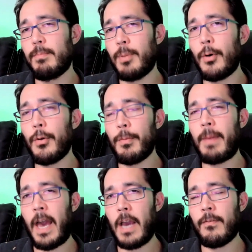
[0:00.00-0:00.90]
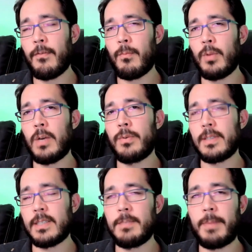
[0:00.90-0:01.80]
pulled back from what I was
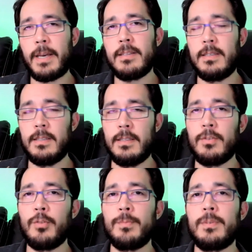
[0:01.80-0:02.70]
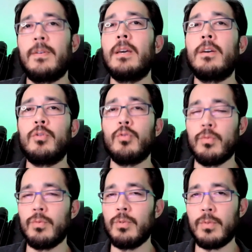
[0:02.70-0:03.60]
expecting in terms of a
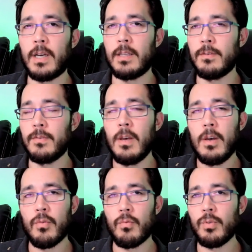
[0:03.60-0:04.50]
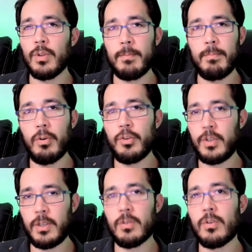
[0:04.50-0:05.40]
guru kind of really
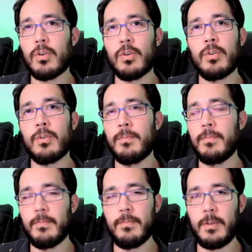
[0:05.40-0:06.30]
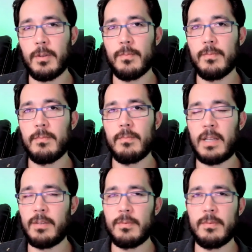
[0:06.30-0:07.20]
pushing her, you know,
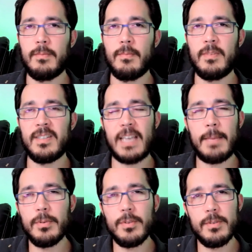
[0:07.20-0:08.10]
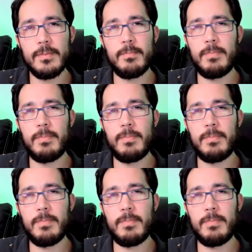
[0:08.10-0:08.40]
uh, disciples,